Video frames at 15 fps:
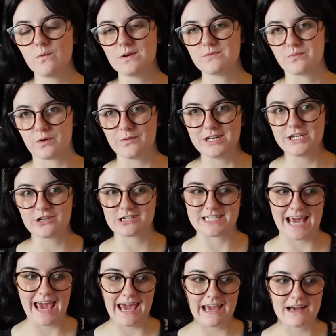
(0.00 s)
it would ruin your
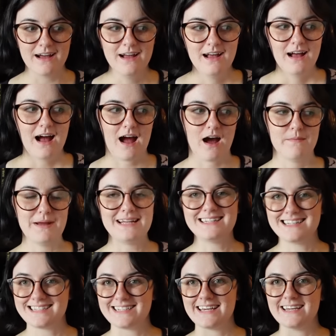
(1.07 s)
day, um, and
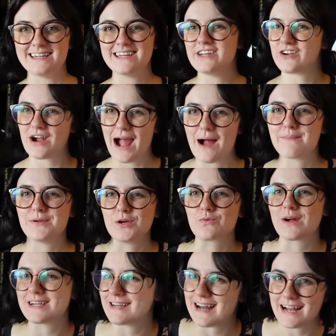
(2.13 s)
it did and you're happy you read it